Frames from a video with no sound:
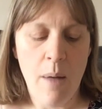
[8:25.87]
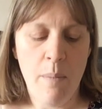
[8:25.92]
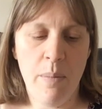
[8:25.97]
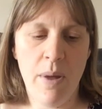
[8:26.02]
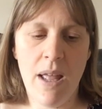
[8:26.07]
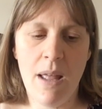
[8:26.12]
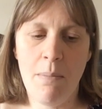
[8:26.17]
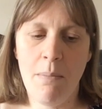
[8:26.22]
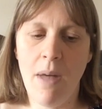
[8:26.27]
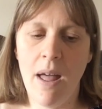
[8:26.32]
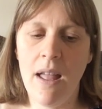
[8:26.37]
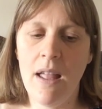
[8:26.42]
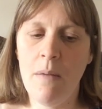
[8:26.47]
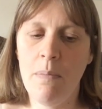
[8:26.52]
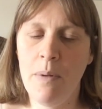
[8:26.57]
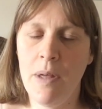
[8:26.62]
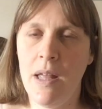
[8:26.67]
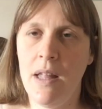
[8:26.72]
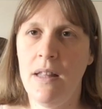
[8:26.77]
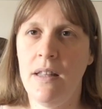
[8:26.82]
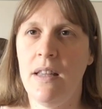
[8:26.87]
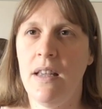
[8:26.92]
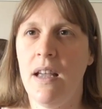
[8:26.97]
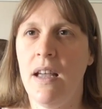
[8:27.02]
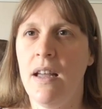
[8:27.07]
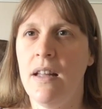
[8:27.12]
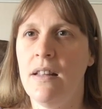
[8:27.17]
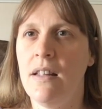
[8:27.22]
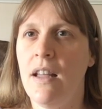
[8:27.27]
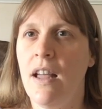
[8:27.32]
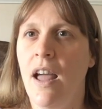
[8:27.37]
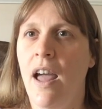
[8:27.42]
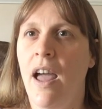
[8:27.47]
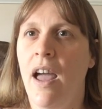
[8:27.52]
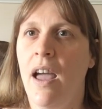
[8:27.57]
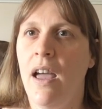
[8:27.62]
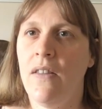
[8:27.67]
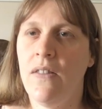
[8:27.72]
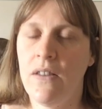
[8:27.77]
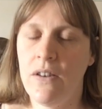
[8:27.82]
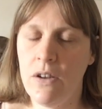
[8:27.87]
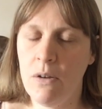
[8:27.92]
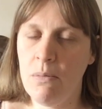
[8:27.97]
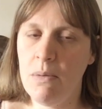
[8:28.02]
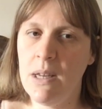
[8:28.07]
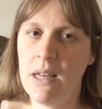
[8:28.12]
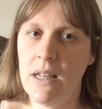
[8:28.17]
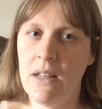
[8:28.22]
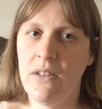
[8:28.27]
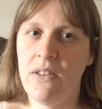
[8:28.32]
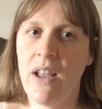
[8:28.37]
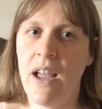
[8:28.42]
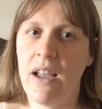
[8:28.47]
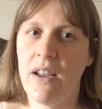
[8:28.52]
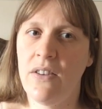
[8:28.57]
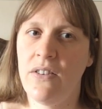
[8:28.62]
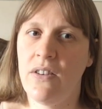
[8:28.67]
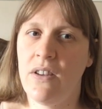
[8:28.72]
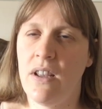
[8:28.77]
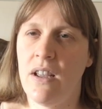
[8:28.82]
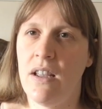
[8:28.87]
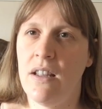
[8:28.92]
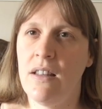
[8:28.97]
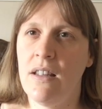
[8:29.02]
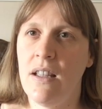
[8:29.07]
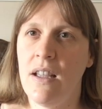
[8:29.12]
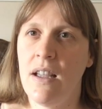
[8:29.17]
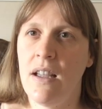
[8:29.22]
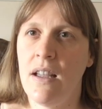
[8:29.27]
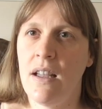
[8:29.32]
But in my opinion, the numbing injection